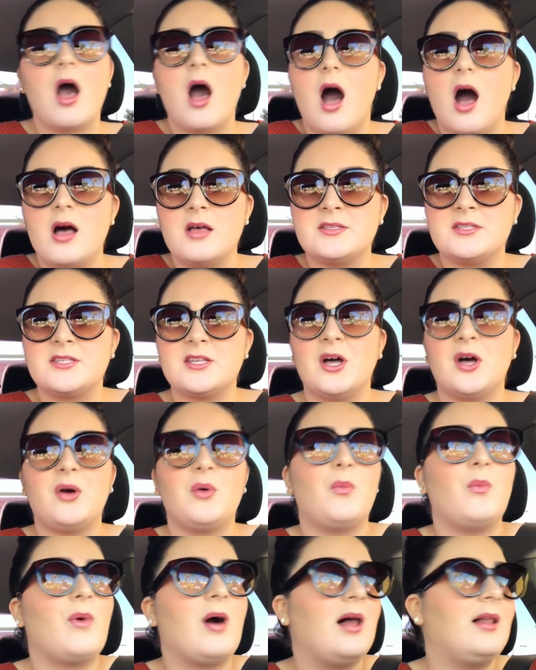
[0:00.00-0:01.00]
Also,
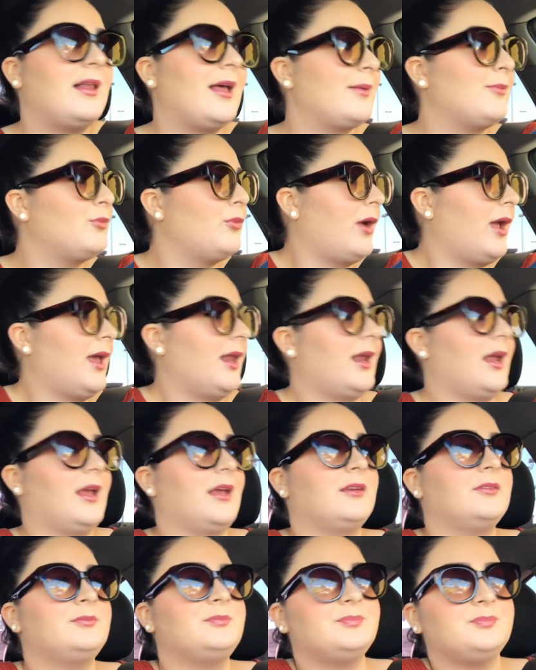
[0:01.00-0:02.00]
while I'm
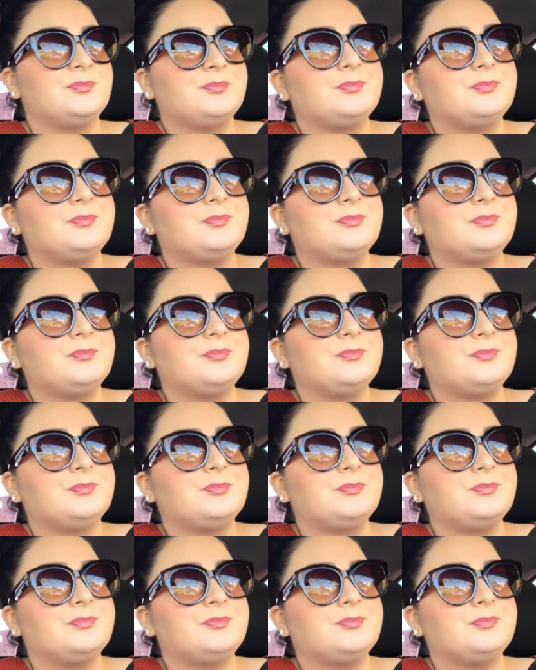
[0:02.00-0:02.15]
waiting,